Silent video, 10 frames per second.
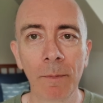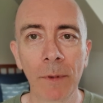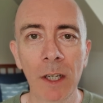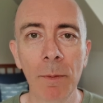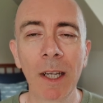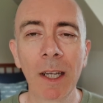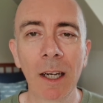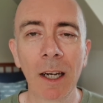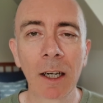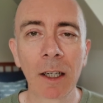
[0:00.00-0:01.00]
He's making an
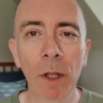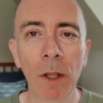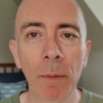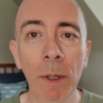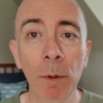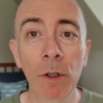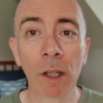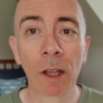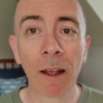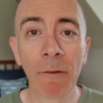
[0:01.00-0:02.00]
argument that people should
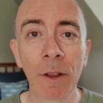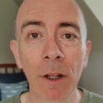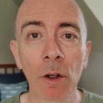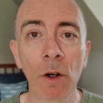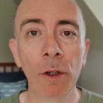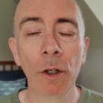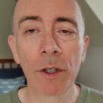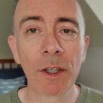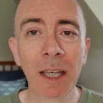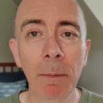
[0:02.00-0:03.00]
live the law, not
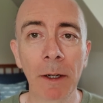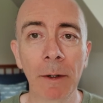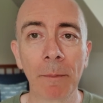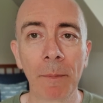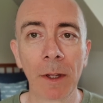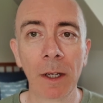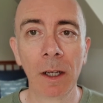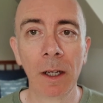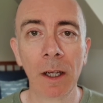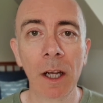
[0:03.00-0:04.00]
just keep it.
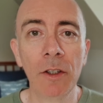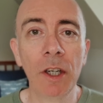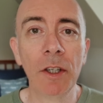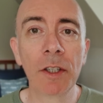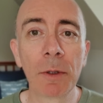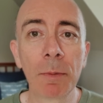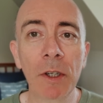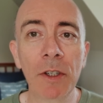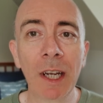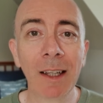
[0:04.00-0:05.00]
Jesus has been
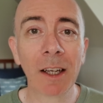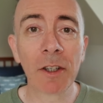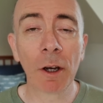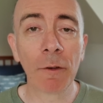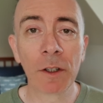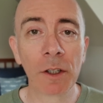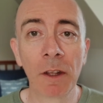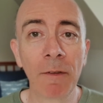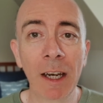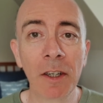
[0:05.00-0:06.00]
saying this stuff since the
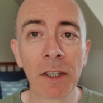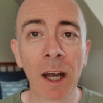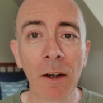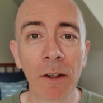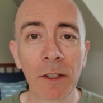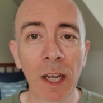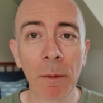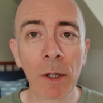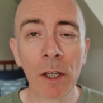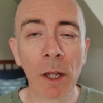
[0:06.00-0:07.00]
very start. The
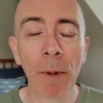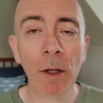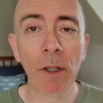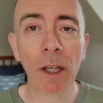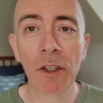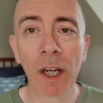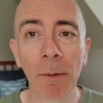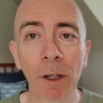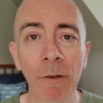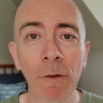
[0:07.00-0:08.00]
Sermon on the Mount in
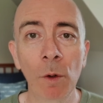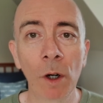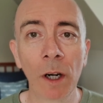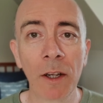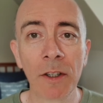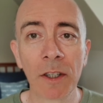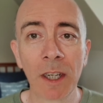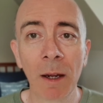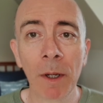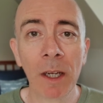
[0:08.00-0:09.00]
chapter 4 is a
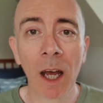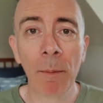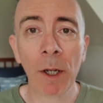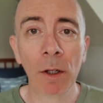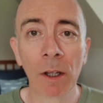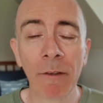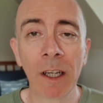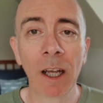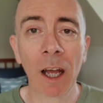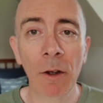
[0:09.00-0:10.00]
sermon about
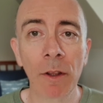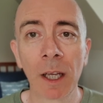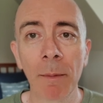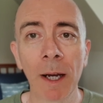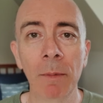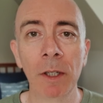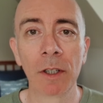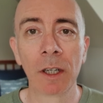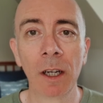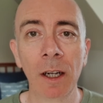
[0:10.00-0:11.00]
living out the commandments,
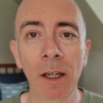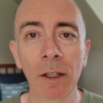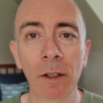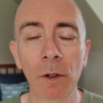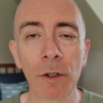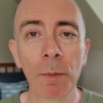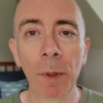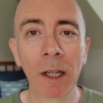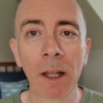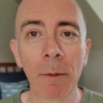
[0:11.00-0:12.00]
not just
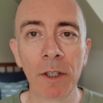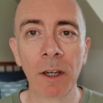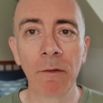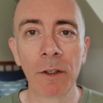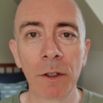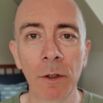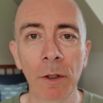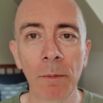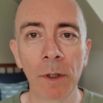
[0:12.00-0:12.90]
paying lip service to them.